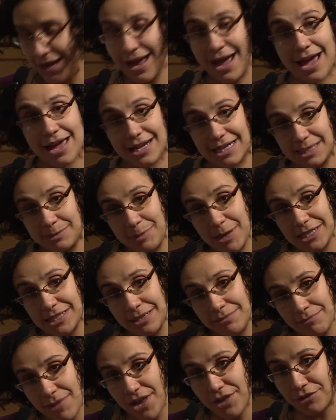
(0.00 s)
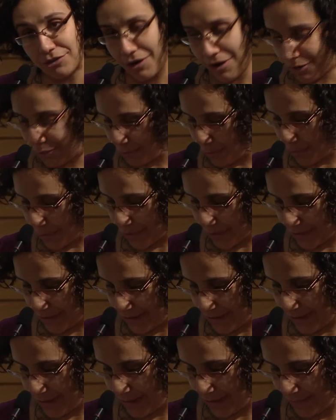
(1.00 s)
an expectant mother are
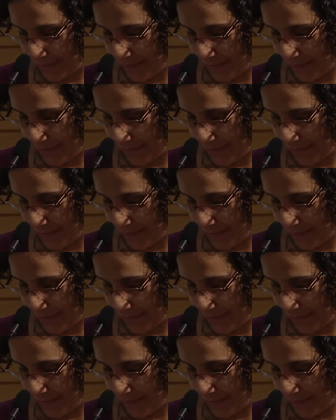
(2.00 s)
important.